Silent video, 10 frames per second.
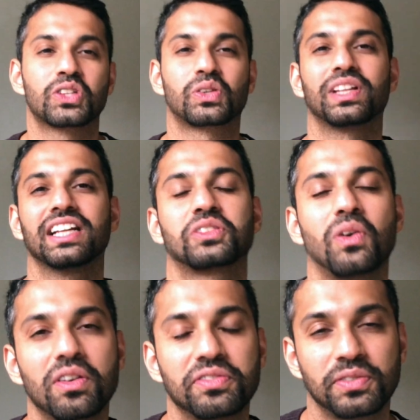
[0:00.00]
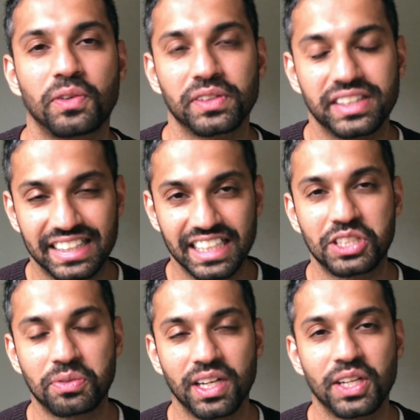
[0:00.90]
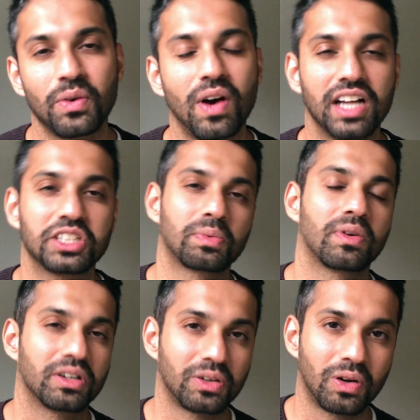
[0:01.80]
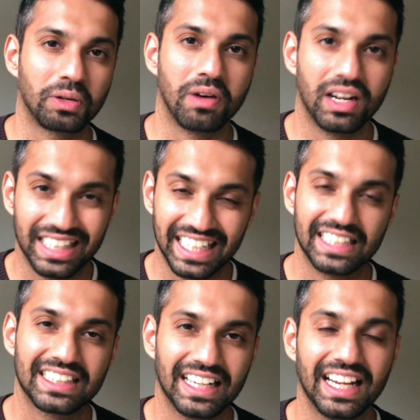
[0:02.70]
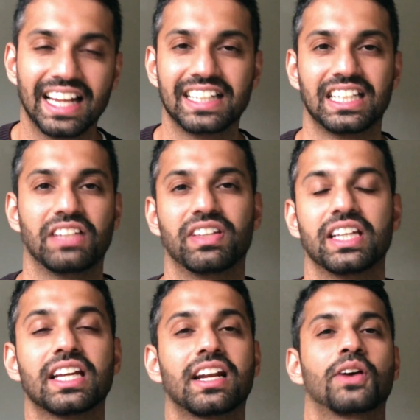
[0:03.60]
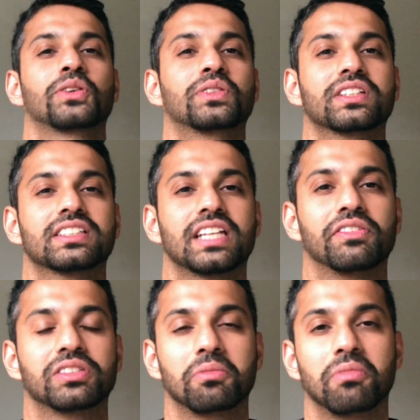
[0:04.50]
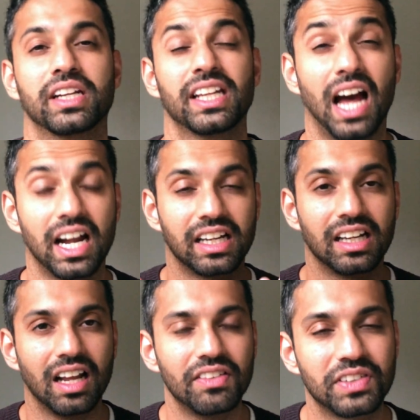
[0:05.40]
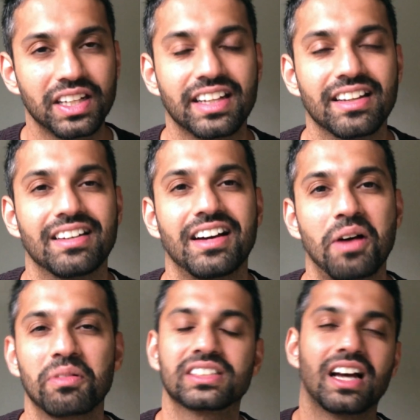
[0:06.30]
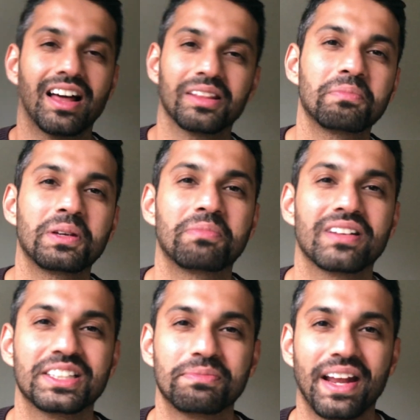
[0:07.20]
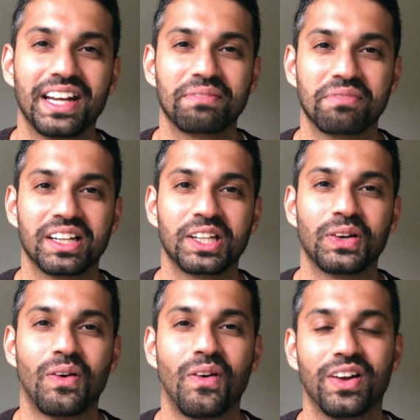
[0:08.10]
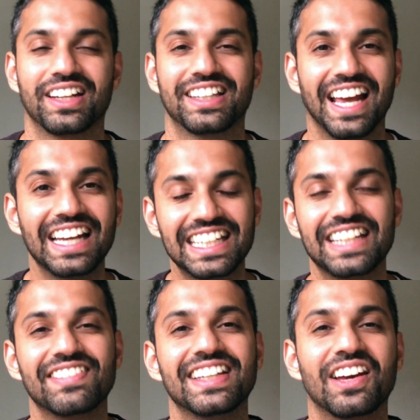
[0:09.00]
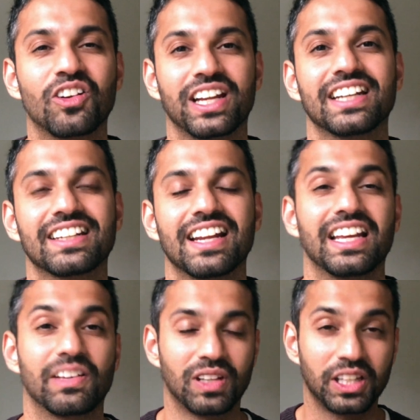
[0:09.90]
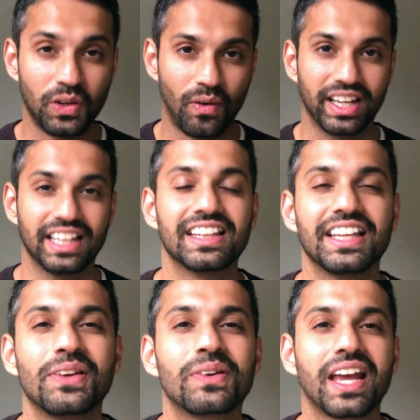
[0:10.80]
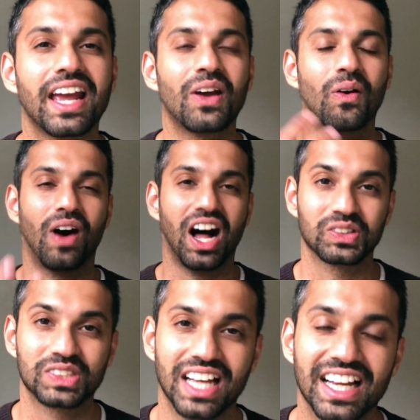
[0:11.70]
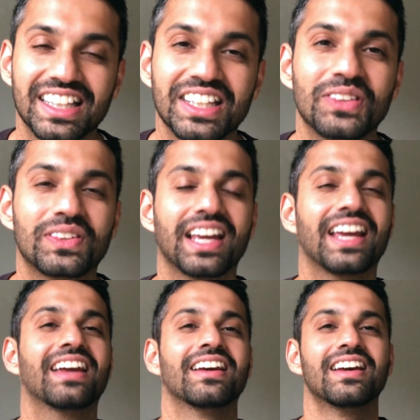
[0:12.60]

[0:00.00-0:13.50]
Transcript: So that's all for this video. I just wanted to talk about internet and TV and how you can save some money. I'd love to hear how much other people are spending money on their TV or internet, whether you're in the UK or outside the UK.